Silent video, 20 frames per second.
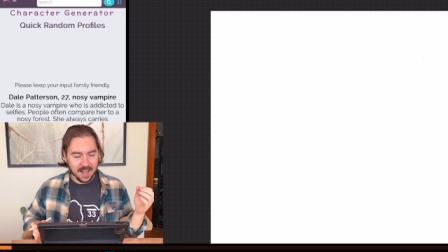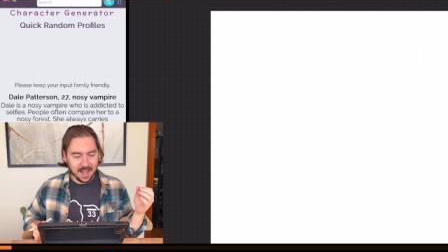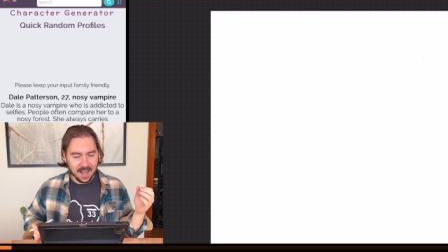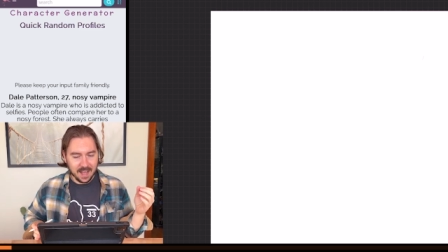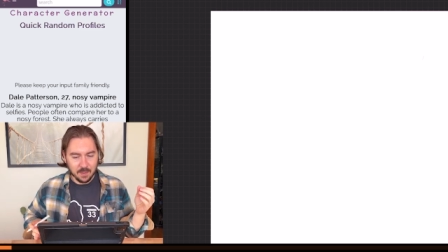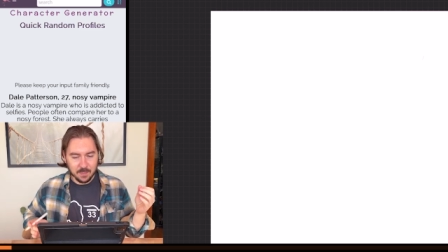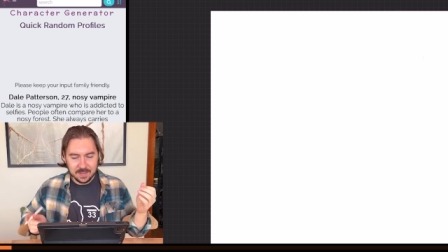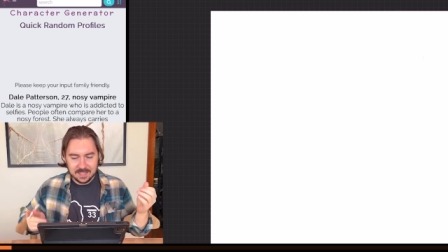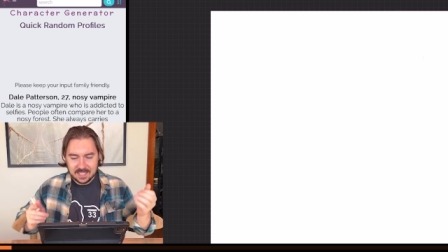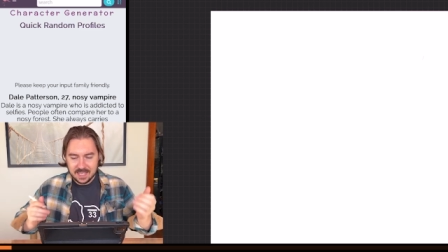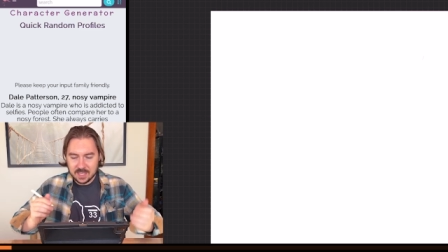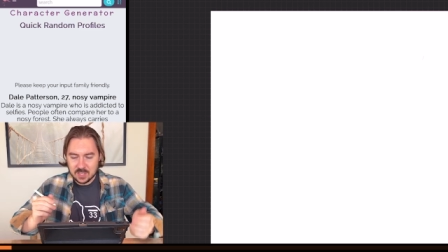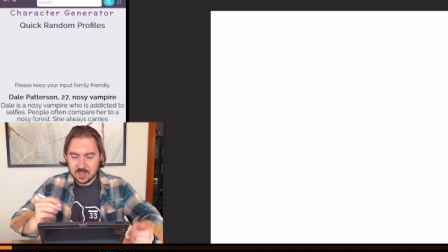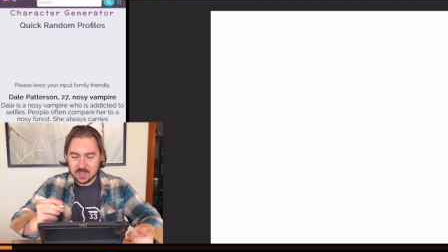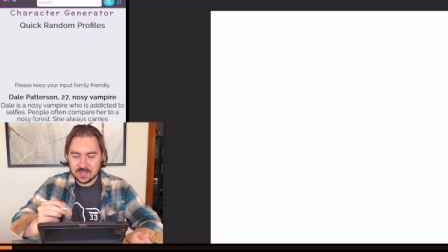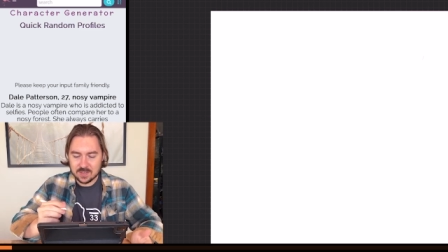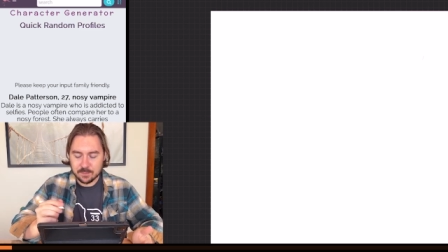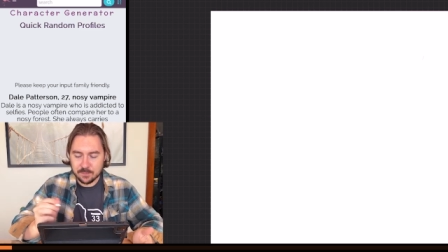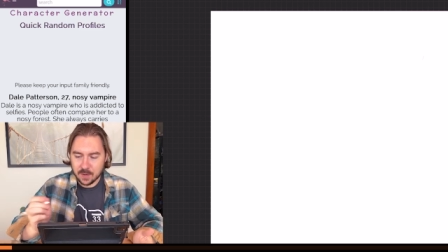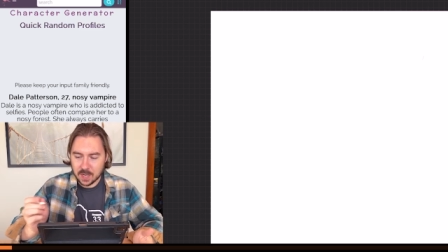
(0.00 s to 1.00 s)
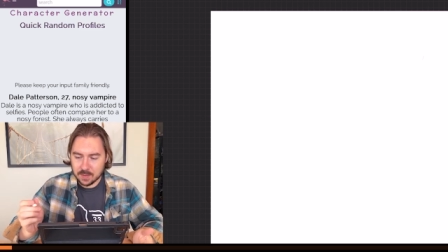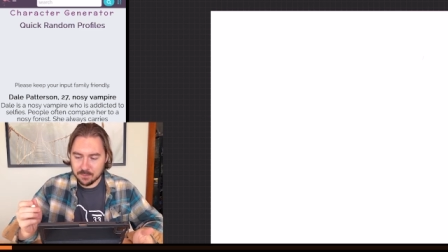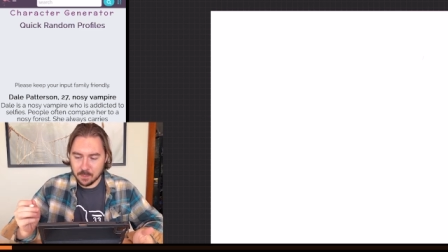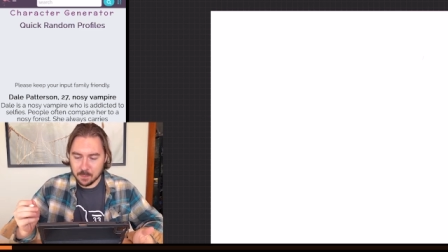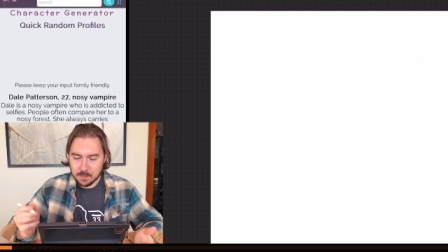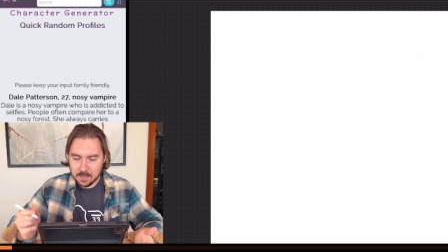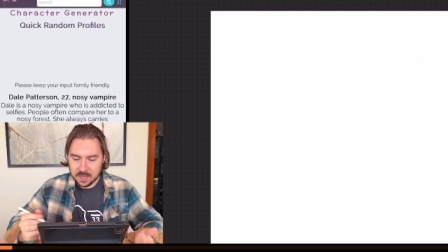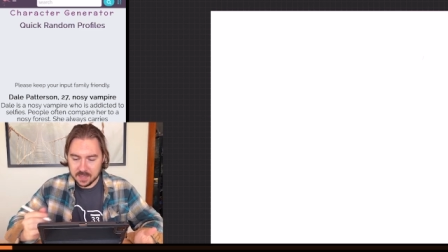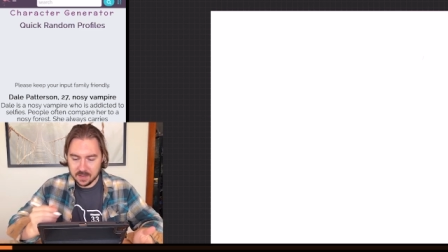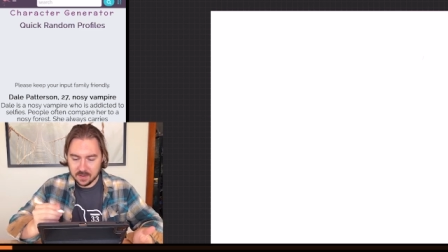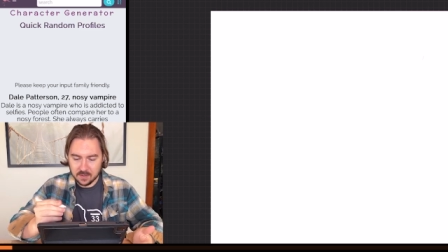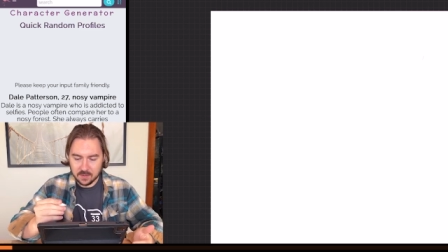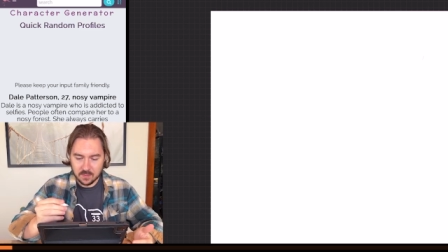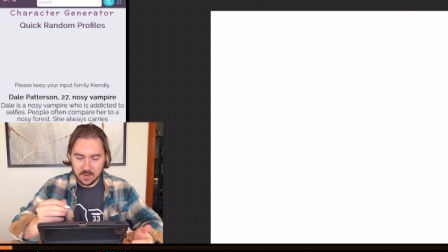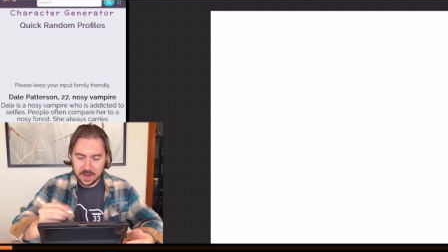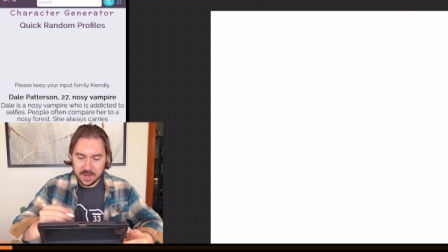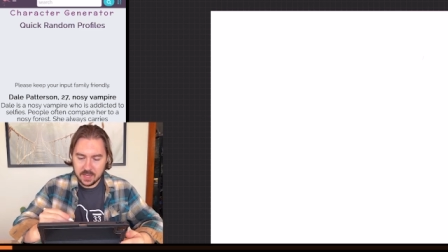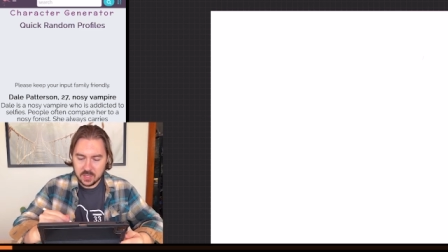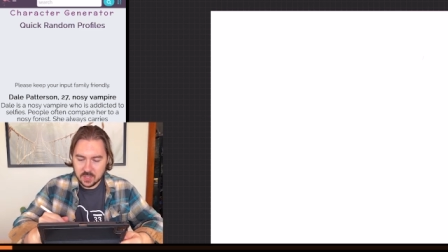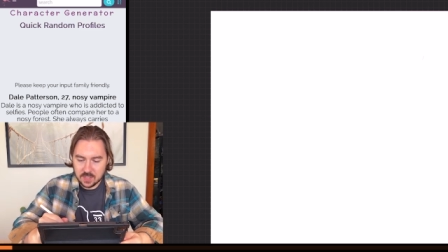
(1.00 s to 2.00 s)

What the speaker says: I would say she's in front of a mirror, right?